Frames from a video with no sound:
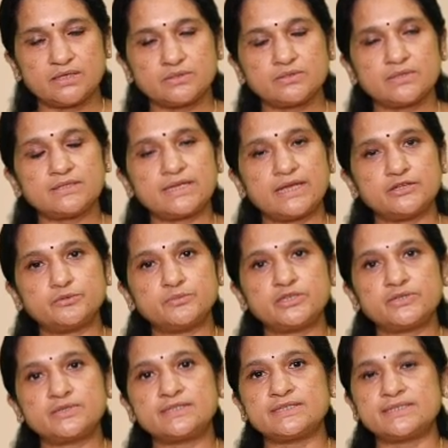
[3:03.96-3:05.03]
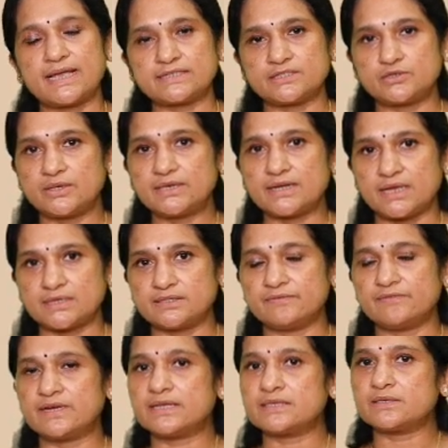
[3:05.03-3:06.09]
So this endometriosis is actually
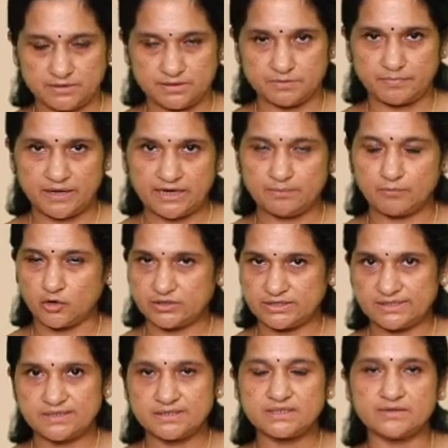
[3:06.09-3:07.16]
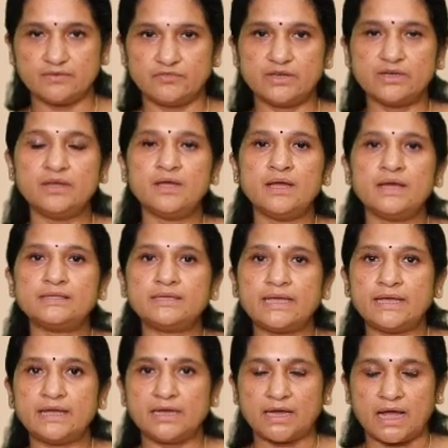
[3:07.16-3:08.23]
classified as this mild, moderate and severe.
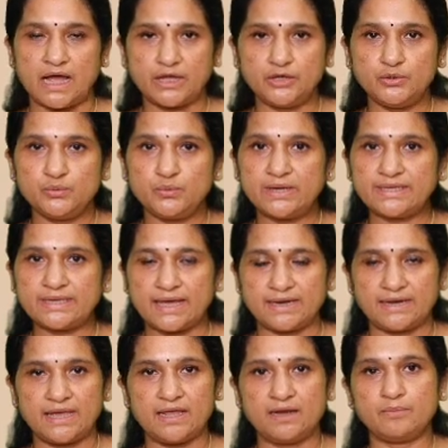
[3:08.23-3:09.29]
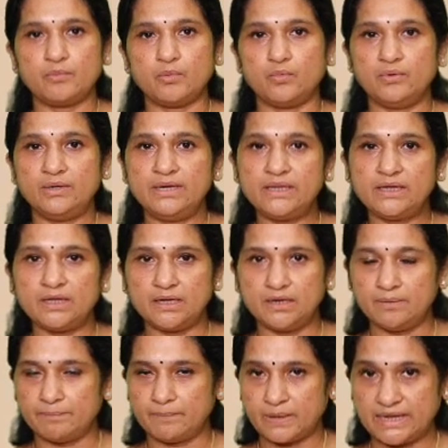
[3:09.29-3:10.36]
IUI can help only
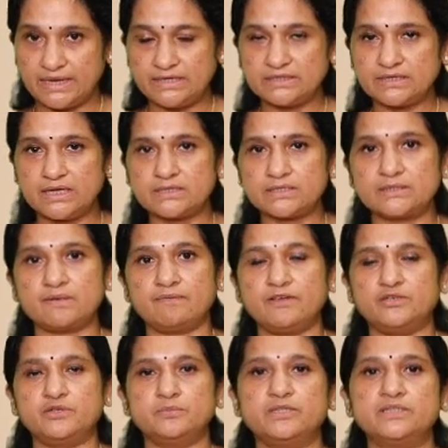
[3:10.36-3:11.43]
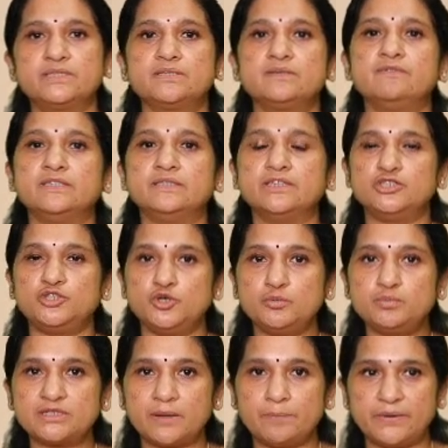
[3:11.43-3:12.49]
in mild cases of endometriosis where the
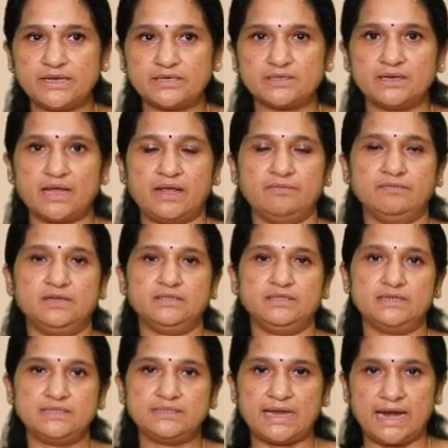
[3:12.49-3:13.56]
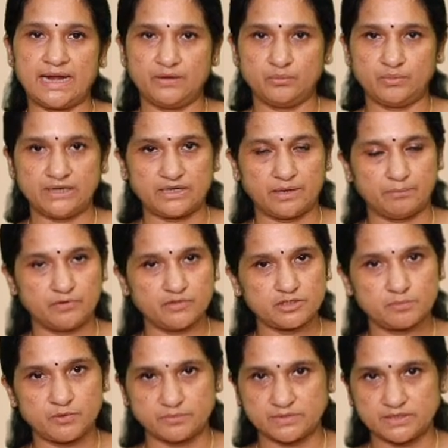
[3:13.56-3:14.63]
tubes are patent and where there is adequate number of
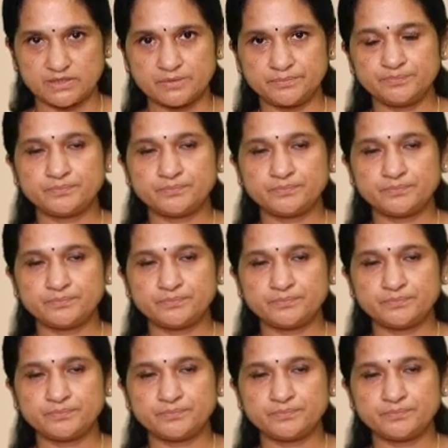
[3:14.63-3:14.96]
sperms.